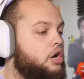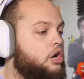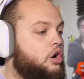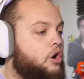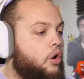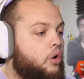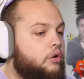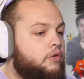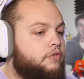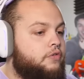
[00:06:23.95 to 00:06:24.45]

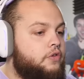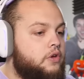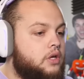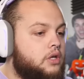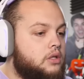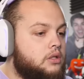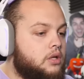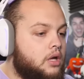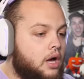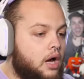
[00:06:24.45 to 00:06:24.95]

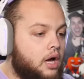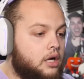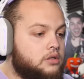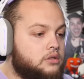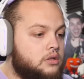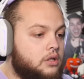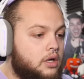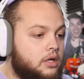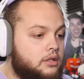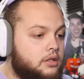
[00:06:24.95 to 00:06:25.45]
Garfield
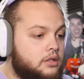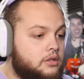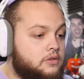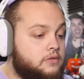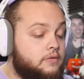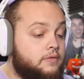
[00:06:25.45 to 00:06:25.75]
has like this